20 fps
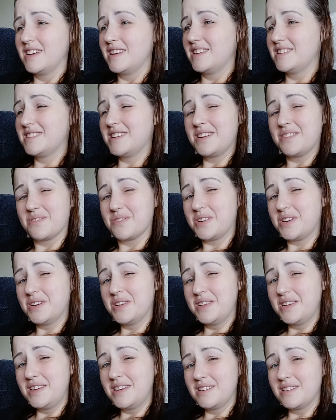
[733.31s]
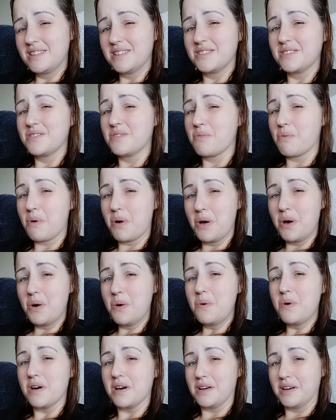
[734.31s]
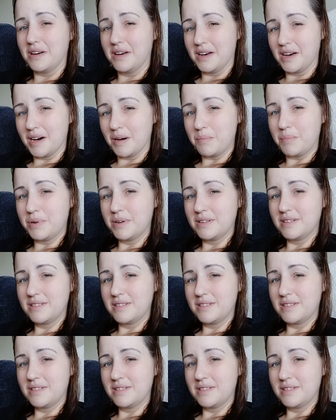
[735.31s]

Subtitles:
It's like, really? Grow up.